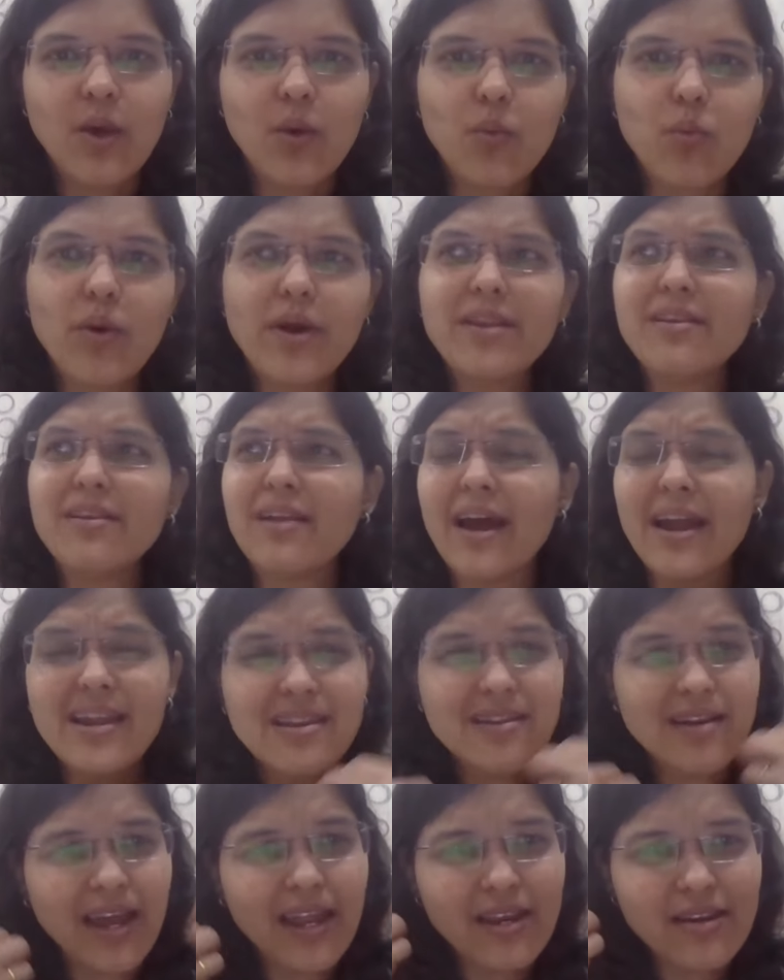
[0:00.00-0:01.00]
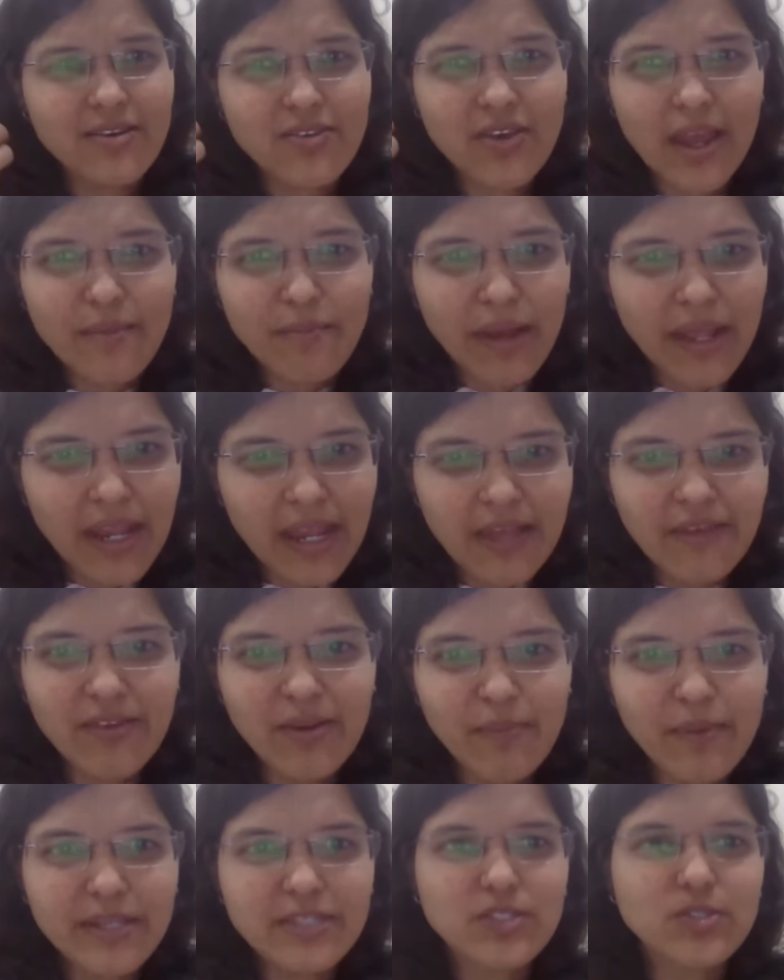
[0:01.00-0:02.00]
wherein I try my
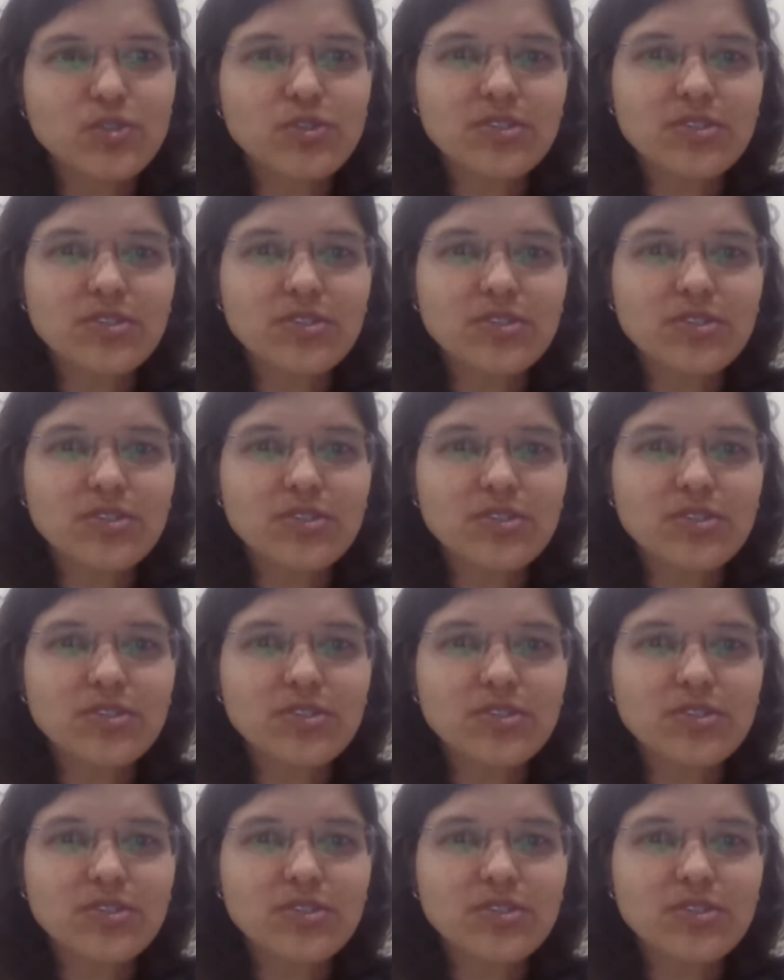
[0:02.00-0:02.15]
level best to